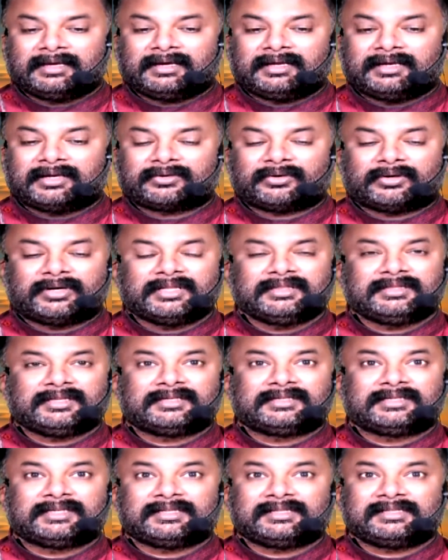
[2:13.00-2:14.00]
a recording
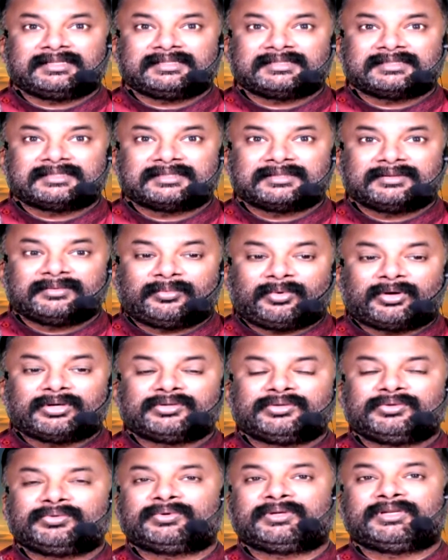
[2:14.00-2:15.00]
that tells
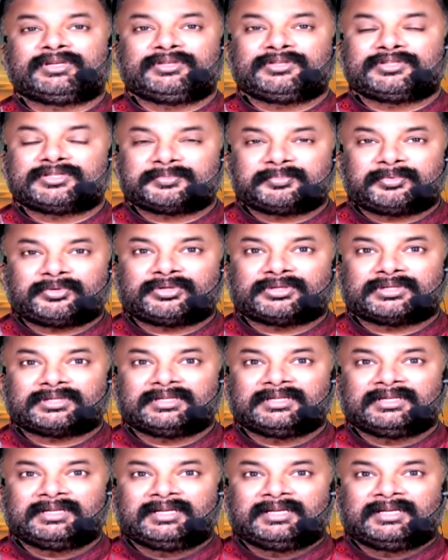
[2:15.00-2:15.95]
what you really spoke,